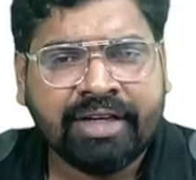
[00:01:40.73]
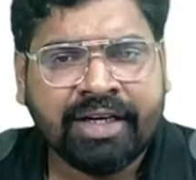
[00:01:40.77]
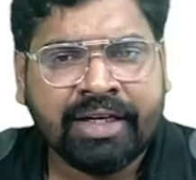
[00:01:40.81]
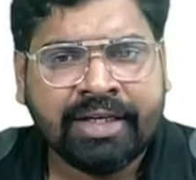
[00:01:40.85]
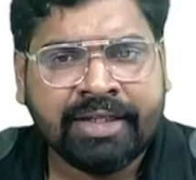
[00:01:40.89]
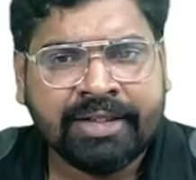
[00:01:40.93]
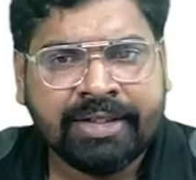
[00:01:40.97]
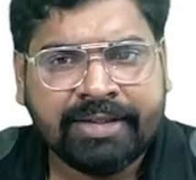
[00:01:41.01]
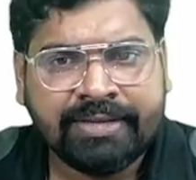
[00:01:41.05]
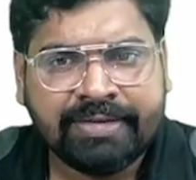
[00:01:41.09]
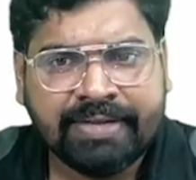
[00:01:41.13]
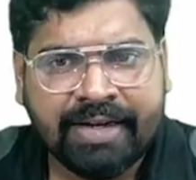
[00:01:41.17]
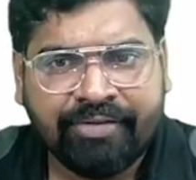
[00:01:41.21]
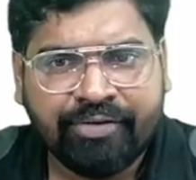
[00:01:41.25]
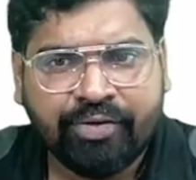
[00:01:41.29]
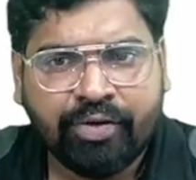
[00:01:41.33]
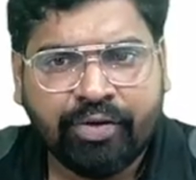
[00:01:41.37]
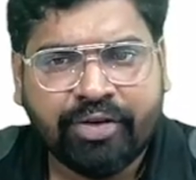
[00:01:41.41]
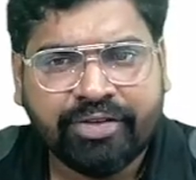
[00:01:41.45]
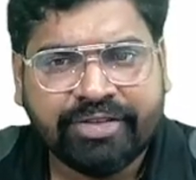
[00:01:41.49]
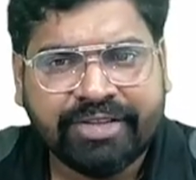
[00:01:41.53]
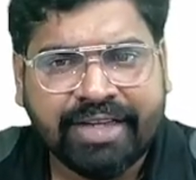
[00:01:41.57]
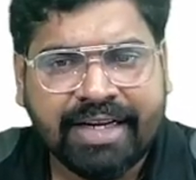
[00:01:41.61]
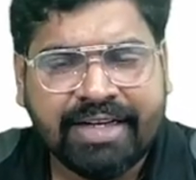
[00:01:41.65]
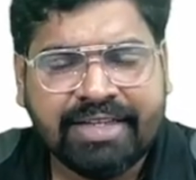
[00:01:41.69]
these
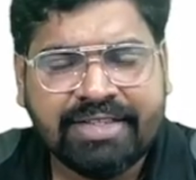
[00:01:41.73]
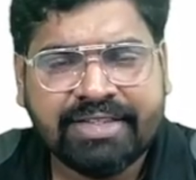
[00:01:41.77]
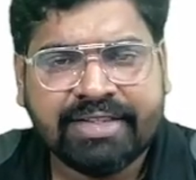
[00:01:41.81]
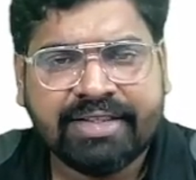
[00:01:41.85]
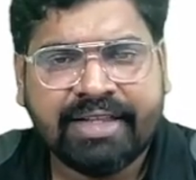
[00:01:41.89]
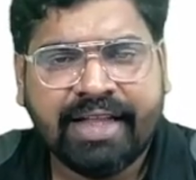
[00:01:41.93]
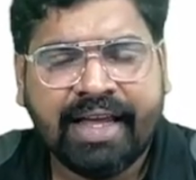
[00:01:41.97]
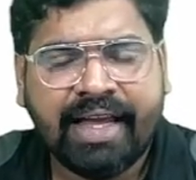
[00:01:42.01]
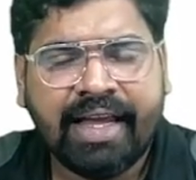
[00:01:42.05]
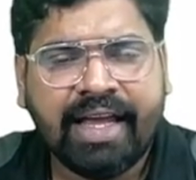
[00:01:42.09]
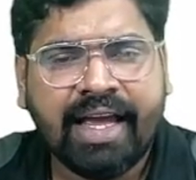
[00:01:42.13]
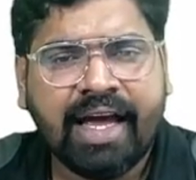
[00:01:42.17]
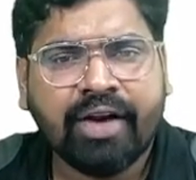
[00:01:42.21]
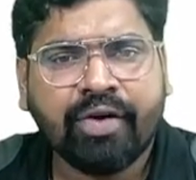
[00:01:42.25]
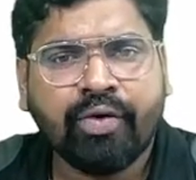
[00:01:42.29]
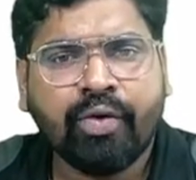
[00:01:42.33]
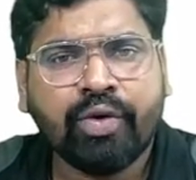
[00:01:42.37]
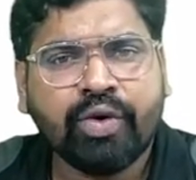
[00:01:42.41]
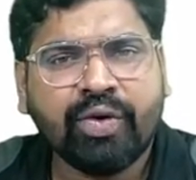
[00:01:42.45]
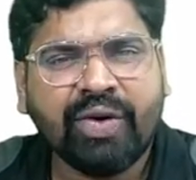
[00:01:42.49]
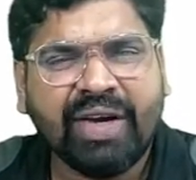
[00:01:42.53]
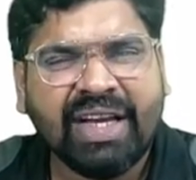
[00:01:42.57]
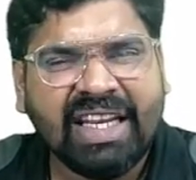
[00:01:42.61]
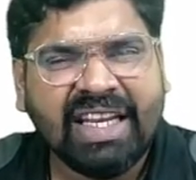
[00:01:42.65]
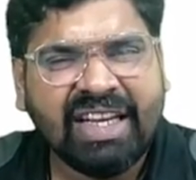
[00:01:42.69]
lymphocytes, they are
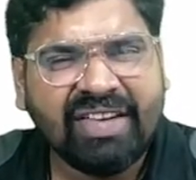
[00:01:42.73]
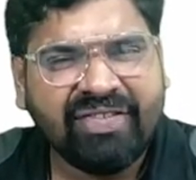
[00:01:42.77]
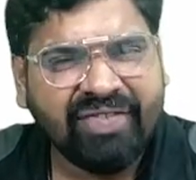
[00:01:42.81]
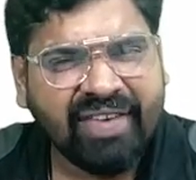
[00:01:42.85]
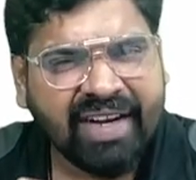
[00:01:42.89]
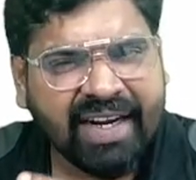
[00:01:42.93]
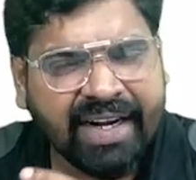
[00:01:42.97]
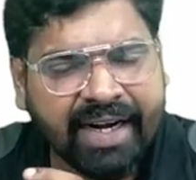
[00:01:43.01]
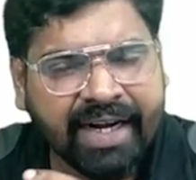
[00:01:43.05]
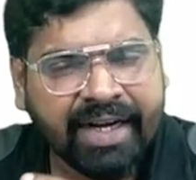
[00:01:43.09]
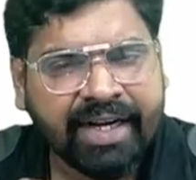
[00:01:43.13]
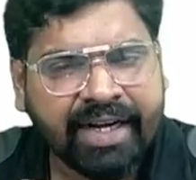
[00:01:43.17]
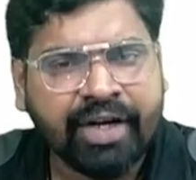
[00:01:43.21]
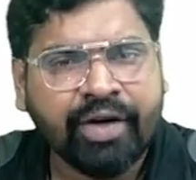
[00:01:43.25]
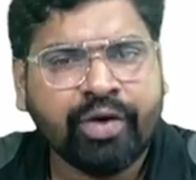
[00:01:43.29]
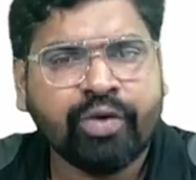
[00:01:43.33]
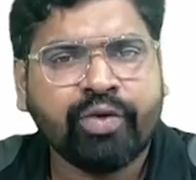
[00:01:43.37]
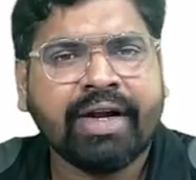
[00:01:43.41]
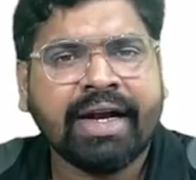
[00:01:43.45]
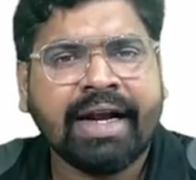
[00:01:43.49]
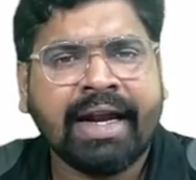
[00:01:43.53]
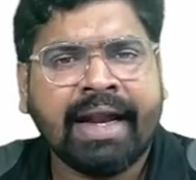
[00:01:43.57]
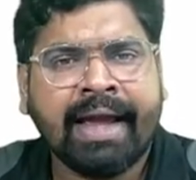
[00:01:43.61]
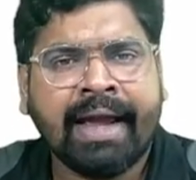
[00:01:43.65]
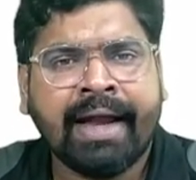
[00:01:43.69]
going to infiltrate into
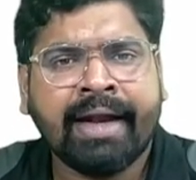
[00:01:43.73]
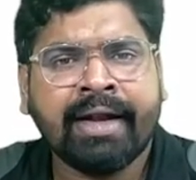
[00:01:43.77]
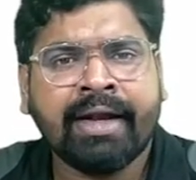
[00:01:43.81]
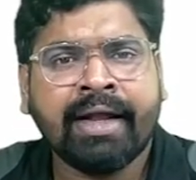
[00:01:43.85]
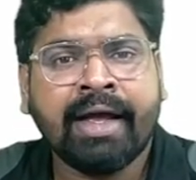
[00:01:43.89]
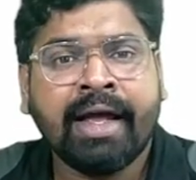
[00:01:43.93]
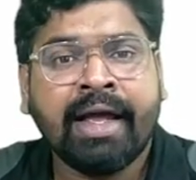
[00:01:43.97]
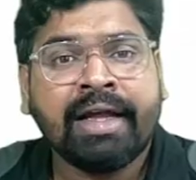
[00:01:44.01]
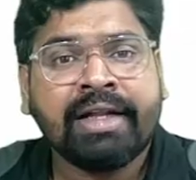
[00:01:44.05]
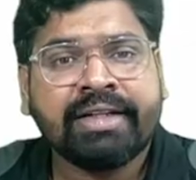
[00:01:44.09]
the gland.